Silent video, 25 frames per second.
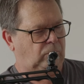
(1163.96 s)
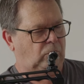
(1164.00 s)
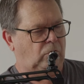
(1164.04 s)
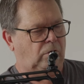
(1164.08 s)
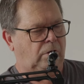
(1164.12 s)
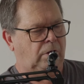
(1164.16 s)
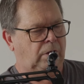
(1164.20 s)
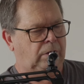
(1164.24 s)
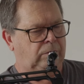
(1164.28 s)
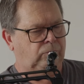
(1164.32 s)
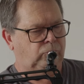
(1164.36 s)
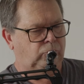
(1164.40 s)

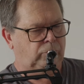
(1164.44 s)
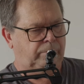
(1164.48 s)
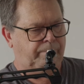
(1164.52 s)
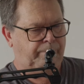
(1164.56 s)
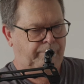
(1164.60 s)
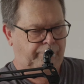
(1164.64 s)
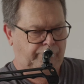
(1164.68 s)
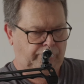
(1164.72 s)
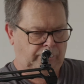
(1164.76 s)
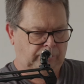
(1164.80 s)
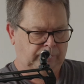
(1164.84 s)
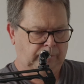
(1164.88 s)
I would
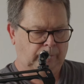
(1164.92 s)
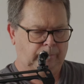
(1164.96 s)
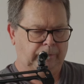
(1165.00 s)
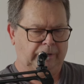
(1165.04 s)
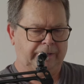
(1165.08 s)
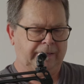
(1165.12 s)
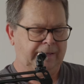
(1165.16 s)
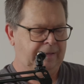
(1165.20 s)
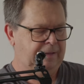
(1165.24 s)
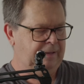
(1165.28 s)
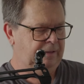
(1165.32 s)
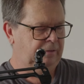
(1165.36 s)

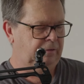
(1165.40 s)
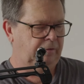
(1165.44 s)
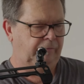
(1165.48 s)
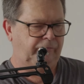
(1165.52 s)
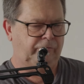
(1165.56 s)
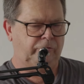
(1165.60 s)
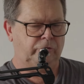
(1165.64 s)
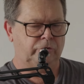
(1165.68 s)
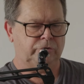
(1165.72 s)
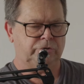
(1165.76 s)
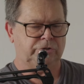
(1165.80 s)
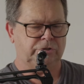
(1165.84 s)
probably in the
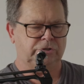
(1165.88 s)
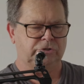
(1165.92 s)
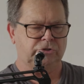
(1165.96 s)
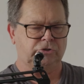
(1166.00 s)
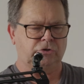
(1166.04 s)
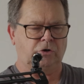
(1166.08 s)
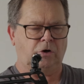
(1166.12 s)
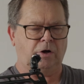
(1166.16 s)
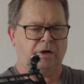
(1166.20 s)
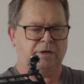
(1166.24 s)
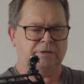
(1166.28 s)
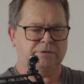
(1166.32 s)
future
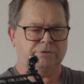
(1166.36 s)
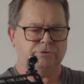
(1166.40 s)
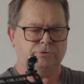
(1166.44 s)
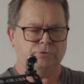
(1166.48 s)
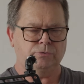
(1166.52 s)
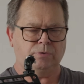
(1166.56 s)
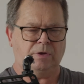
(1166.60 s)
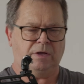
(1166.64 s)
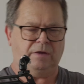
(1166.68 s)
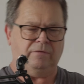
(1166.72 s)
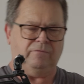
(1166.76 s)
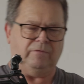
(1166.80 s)
try
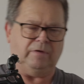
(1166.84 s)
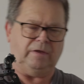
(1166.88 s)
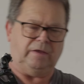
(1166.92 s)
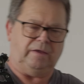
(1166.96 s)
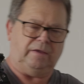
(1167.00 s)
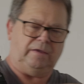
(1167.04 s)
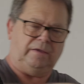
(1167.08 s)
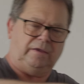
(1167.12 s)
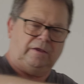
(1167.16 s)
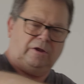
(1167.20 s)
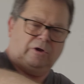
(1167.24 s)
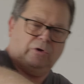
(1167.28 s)
to have
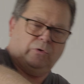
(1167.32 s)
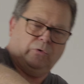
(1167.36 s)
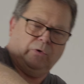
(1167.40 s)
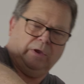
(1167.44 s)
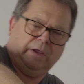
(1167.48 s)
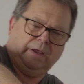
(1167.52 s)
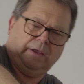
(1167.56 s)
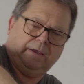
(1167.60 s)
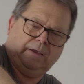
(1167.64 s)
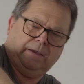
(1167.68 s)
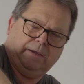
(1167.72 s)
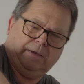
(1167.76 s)
a
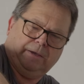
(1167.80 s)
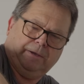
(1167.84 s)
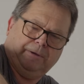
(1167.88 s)
quick